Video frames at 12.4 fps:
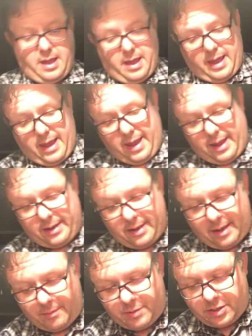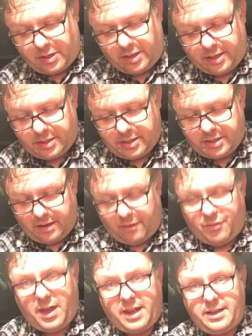And I'm just going to
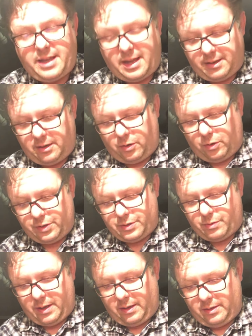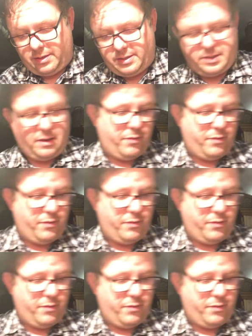stuff that in that little hole as well. Stuff